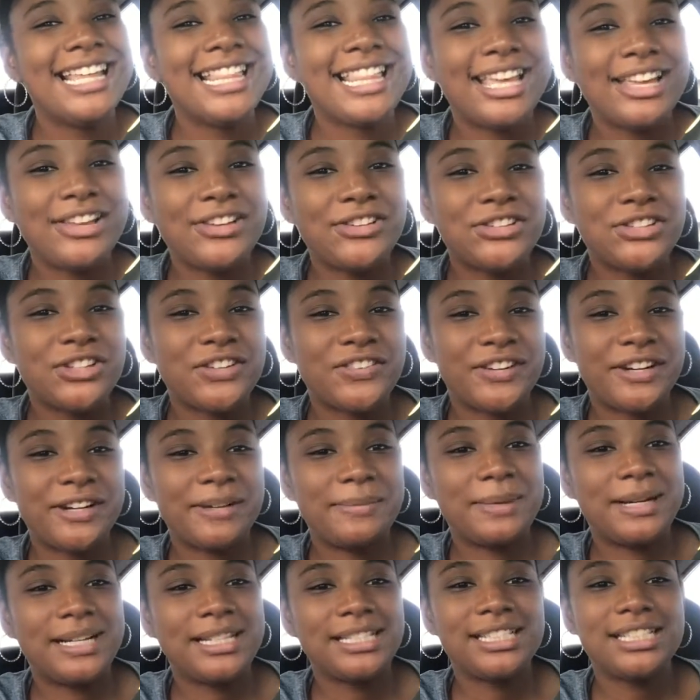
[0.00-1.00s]
Thank you so
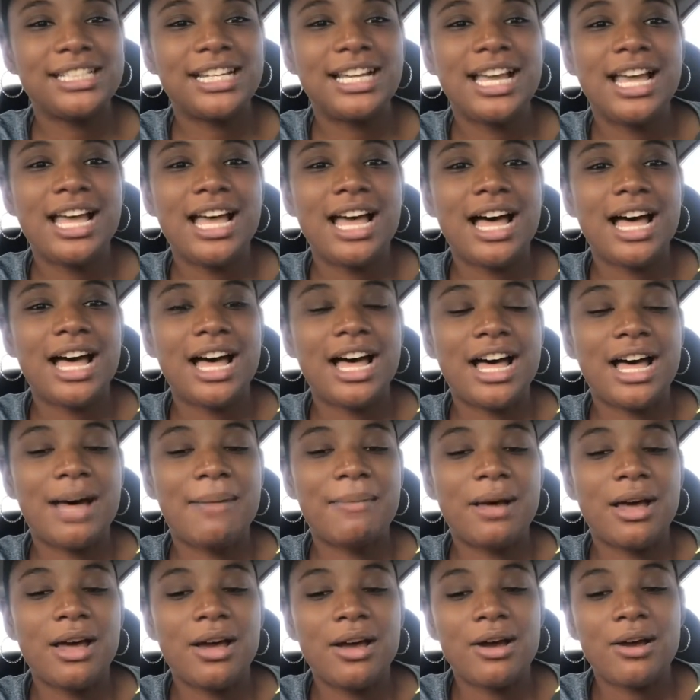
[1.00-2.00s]
very much.
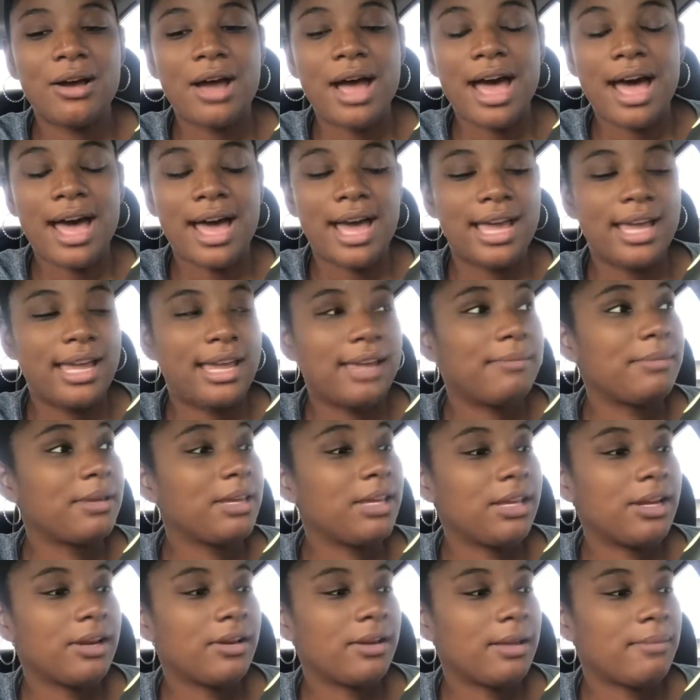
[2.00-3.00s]
I am
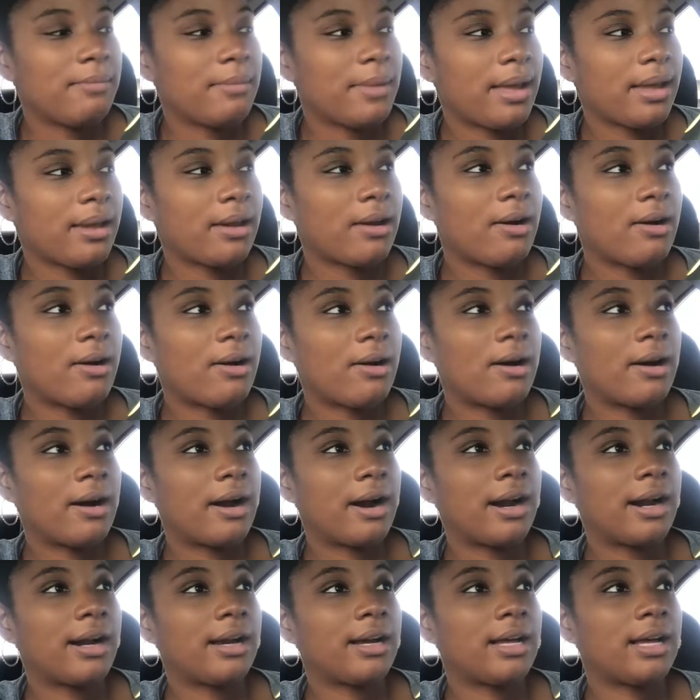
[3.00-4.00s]
here in my
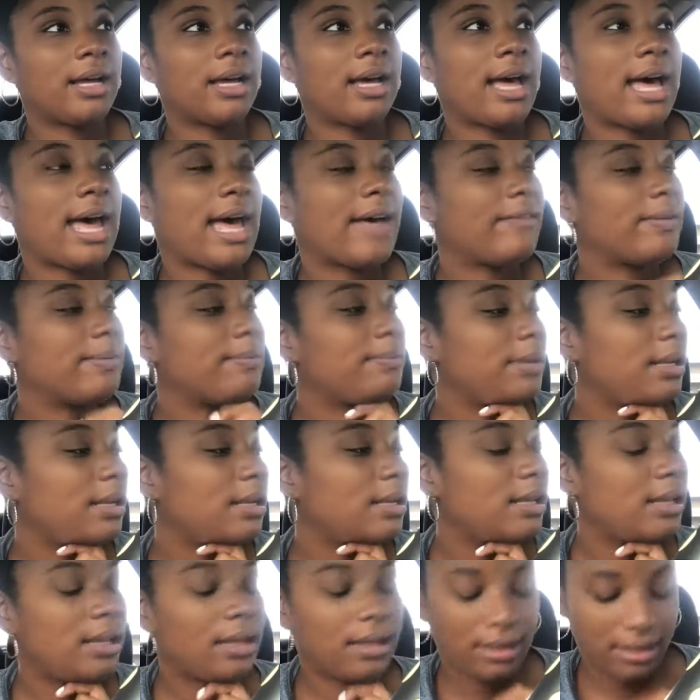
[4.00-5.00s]
car. I have a
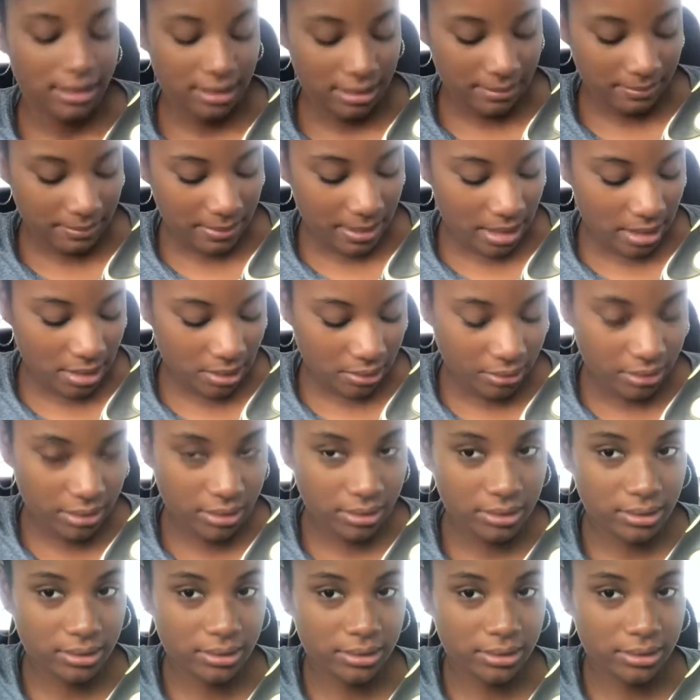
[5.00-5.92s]
meeting in about